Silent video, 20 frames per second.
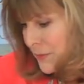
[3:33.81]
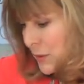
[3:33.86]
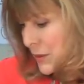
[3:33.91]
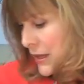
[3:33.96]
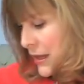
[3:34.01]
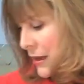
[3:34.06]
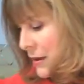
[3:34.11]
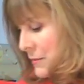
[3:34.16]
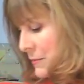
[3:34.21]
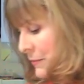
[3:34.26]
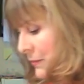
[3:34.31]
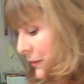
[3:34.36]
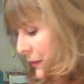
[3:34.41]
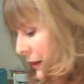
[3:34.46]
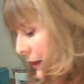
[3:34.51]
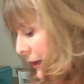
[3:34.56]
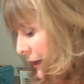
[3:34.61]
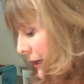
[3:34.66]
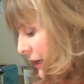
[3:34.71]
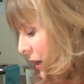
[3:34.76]
Okay.
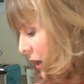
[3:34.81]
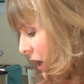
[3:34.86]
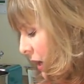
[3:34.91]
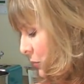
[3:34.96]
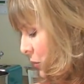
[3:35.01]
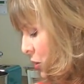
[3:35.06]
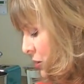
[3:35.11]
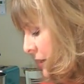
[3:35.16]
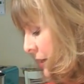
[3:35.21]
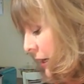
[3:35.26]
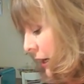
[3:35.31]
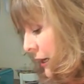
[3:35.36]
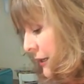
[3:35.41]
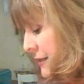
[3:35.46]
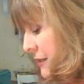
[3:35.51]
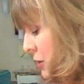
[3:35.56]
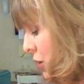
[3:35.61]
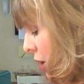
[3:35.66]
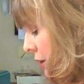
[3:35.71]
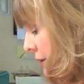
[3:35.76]
Now I'm using
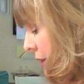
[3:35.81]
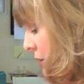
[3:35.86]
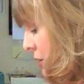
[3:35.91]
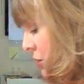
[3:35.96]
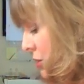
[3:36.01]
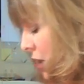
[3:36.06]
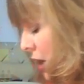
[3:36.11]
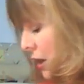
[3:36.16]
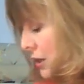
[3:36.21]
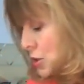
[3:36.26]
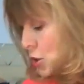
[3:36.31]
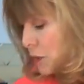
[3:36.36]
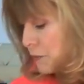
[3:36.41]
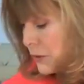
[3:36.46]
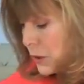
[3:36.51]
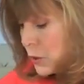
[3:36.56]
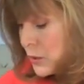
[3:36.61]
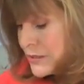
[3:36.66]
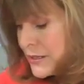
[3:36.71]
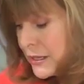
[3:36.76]
unsalted stock. So
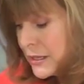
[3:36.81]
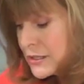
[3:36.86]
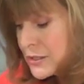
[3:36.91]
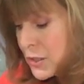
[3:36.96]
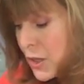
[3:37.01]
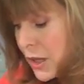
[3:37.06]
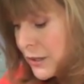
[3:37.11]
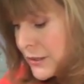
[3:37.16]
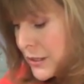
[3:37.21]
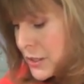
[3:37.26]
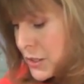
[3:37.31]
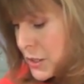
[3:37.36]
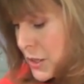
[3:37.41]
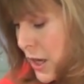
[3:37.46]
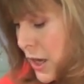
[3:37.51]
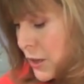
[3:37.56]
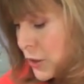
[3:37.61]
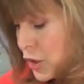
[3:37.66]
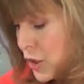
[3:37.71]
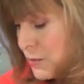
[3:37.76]
if you're using a salted
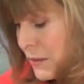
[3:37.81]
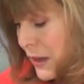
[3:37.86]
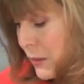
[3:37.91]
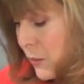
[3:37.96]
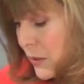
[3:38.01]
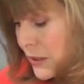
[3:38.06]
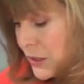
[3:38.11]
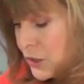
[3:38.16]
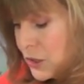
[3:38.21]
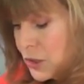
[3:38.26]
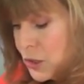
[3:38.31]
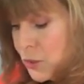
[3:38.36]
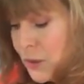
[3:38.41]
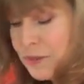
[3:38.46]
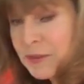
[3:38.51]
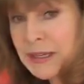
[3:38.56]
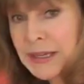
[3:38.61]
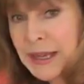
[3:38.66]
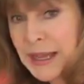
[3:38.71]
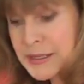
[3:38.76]
stock, you might want to do
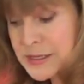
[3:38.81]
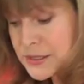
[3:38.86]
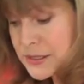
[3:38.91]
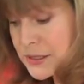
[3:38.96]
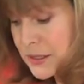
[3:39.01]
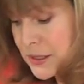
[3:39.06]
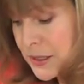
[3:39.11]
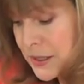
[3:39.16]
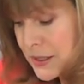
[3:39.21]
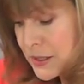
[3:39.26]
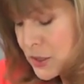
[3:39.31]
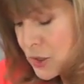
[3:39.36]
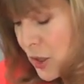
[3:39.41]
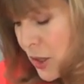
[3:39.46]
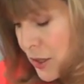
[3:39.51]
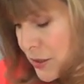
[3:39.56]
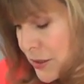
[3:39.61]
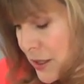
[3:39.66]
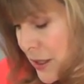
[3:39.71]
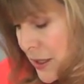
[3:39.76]
even less
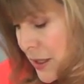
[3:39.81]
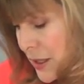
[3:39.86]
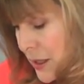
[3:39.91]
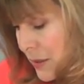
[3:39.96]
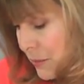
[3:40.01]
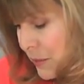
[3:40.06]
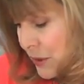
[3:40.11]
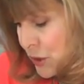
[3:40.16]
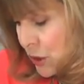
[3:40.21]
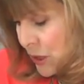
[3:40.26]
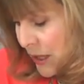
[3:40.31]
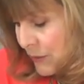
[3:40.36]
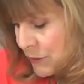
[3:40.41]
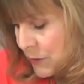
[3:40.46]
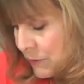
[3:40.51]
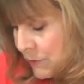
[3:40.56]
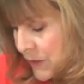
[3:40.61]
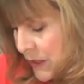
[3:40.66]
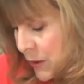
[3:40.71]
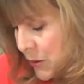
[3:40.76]
salt. But you'll have
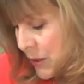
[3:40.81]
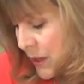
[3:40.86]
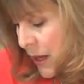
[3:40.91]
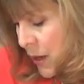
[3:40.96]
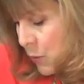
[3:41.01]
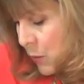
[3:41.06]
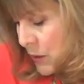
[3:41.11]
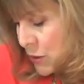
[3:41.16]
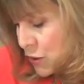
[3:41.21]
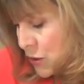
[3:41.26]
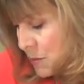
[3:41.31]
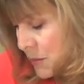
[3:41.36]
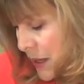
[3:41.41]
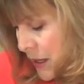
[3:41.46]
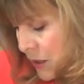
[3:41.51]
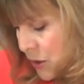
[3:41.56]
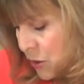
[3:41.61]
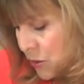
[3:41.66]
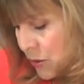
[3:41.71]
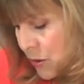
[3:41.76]
to figure it out once you
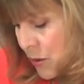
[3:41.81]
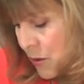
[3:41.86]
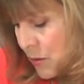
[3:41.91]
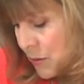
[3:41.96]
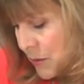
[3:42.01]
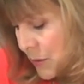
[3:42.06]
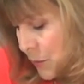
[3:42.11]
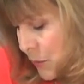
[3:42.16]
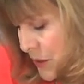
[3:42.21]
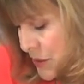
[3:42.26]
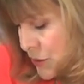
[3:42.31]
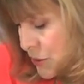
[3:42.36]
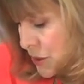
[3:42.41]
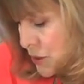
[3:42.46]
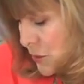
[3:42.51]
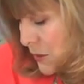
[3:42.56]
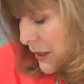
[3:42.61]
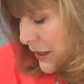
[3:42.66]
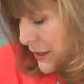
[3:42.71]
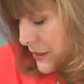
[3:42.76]
make your own once or
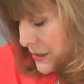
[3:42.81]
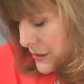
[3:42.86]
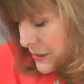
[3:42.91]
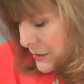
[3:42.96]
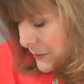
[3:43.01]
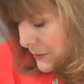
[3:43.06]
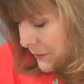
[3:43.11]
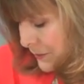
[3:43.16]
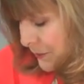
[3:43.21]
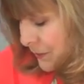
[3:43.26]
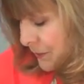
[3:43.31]
twice.